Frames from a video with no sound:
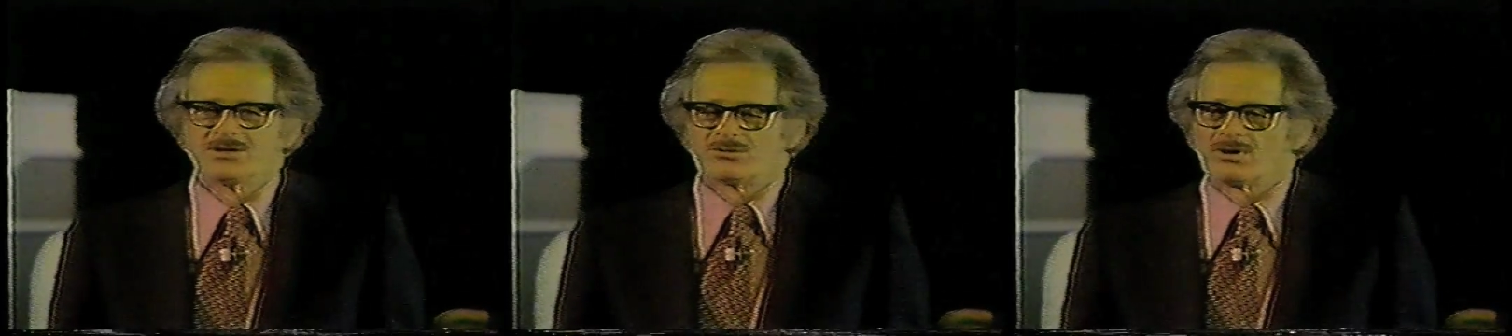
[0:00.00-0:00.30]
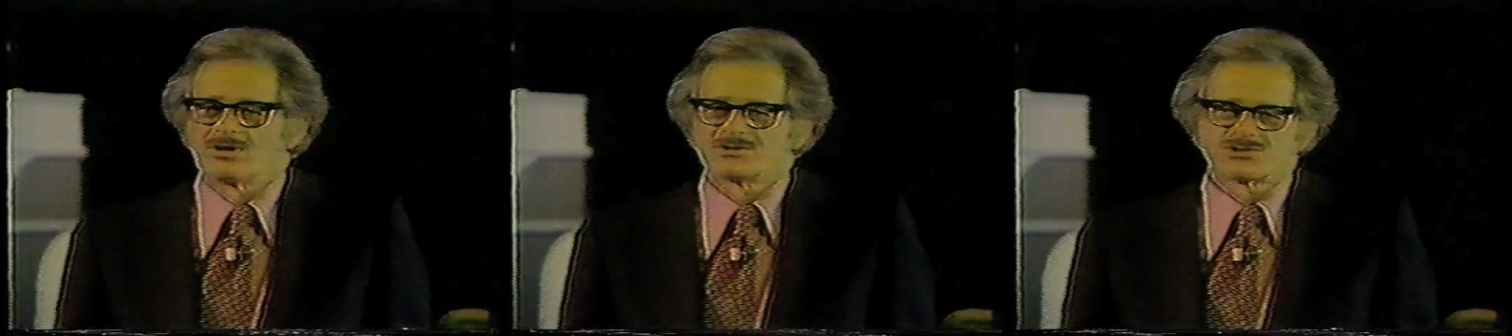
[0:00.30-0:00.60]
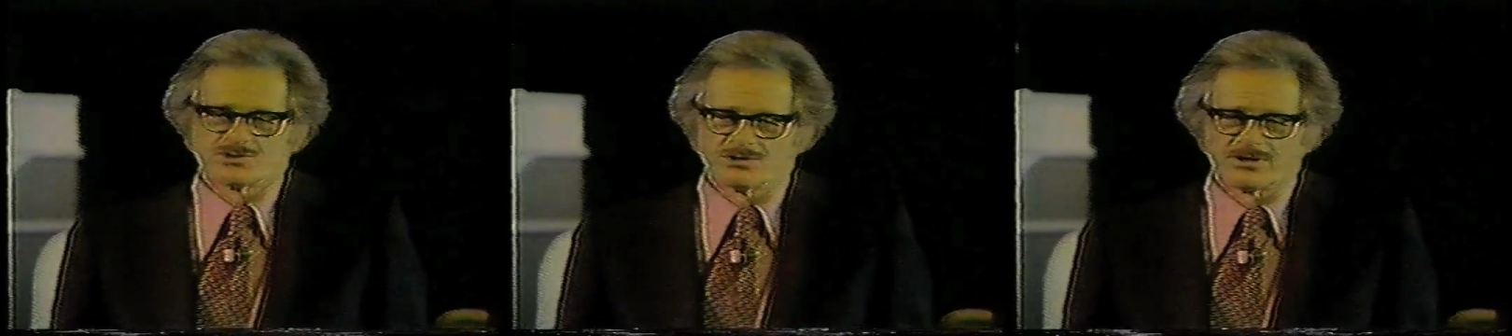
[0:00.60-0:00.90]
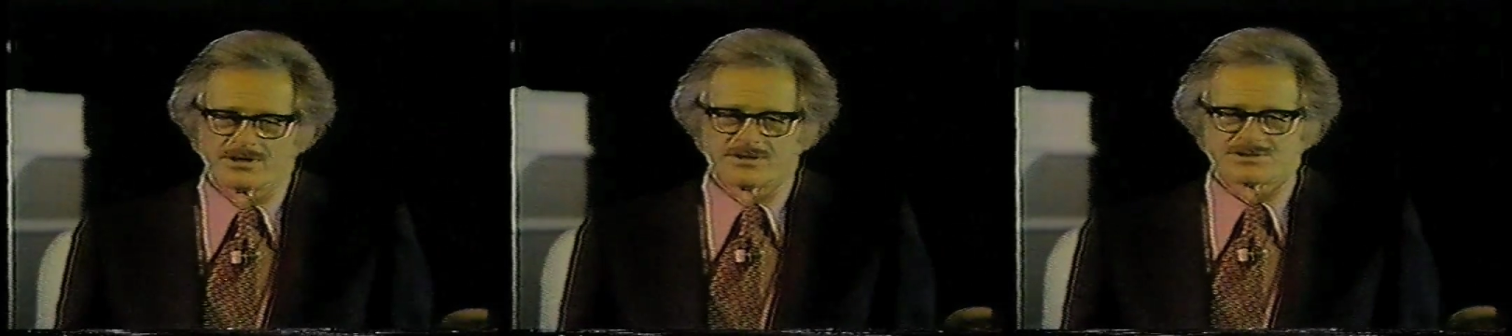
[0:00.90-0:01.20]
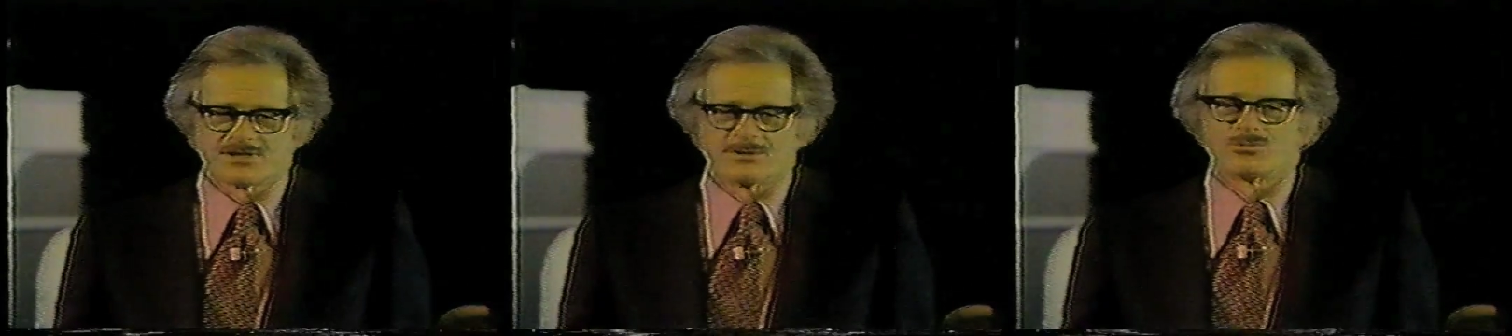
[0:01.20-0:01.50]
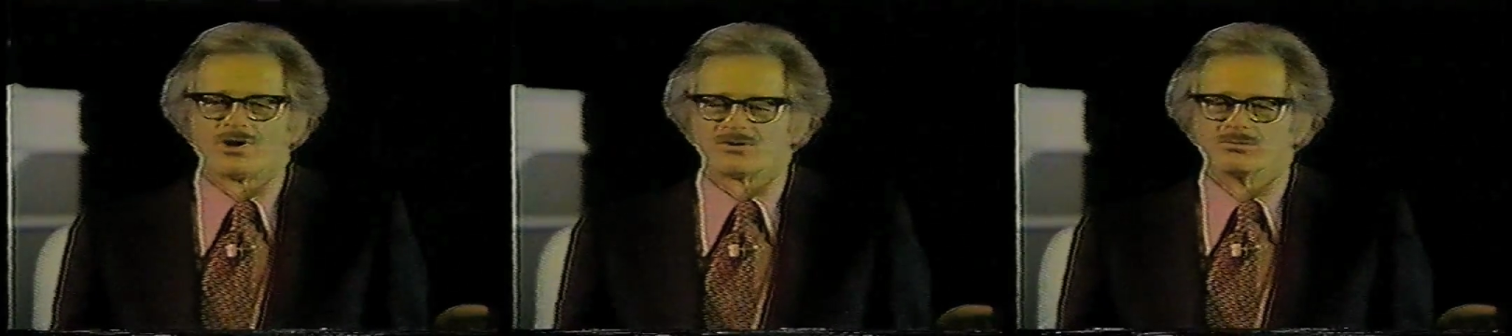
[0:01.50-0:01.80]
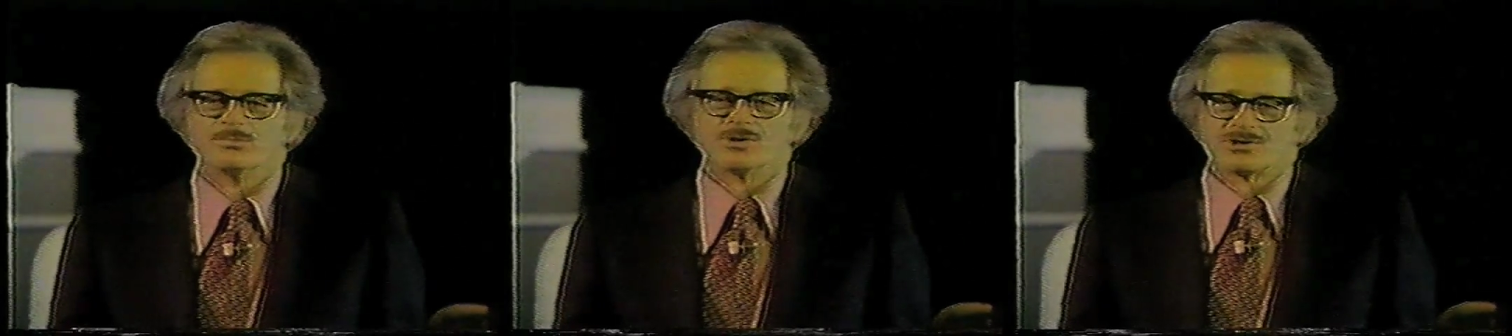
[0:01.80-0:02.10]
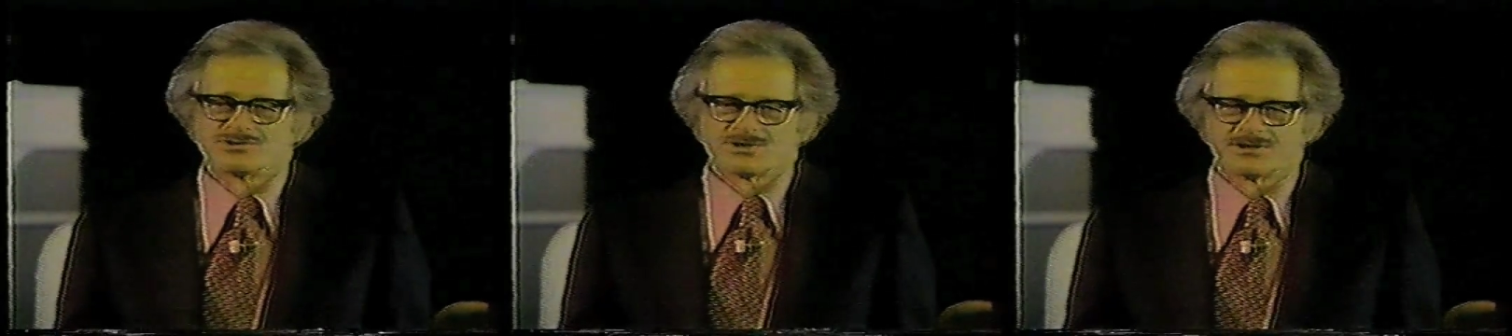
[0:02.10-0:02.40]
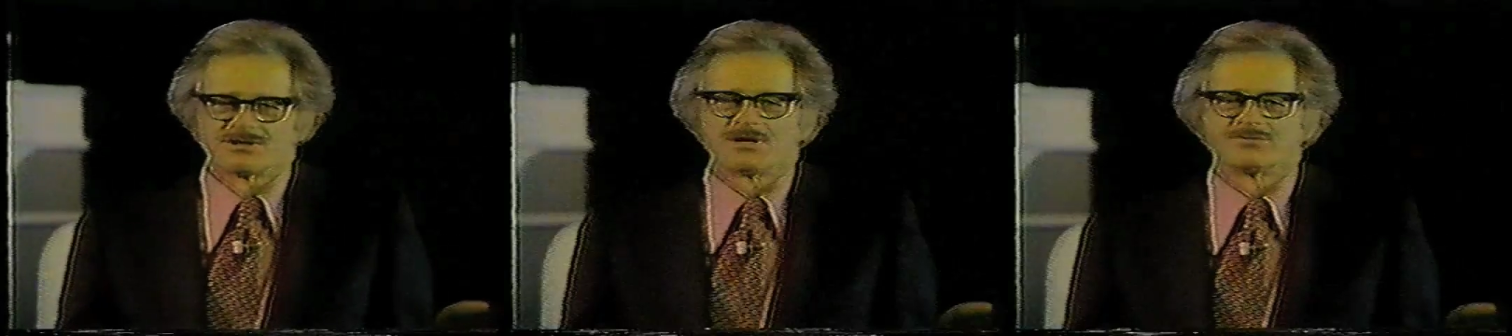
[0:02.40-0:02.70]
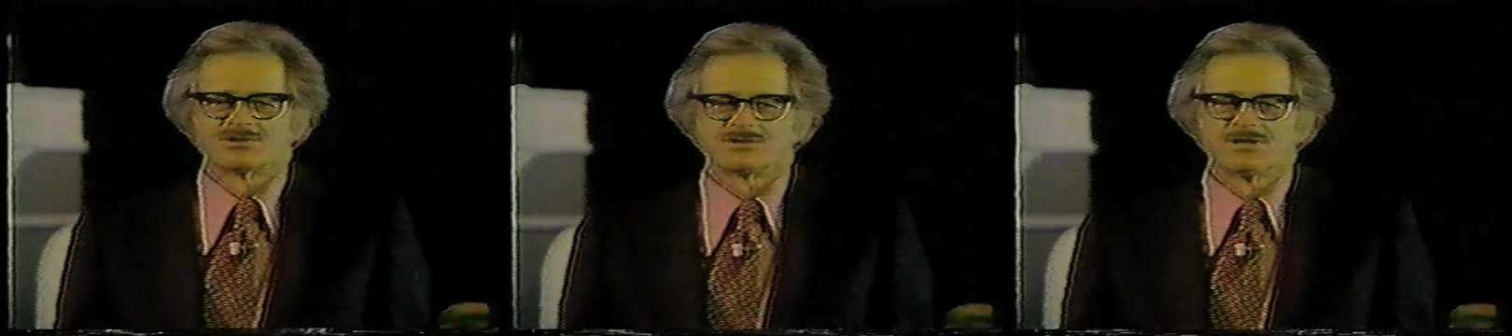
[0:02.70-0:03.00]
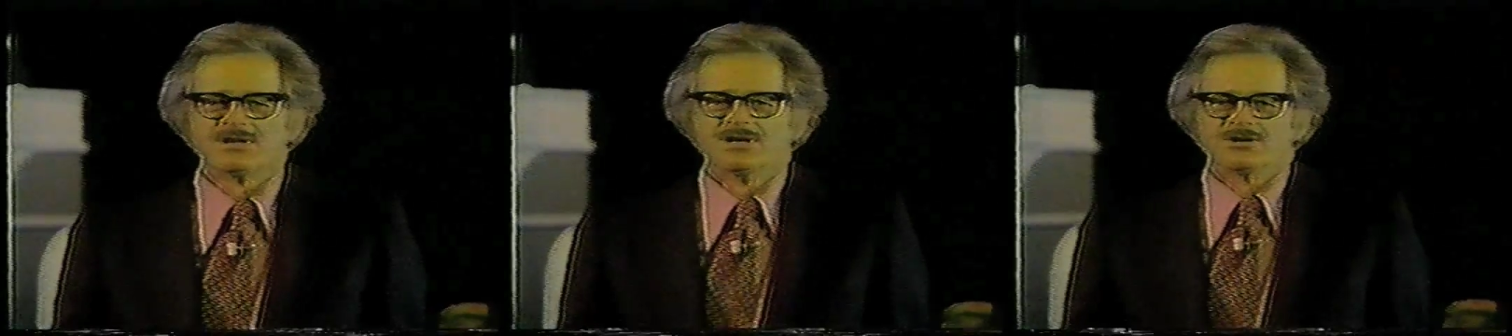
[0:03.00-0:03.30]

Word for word: Rod Serling, the same Rod who burgeoned in television,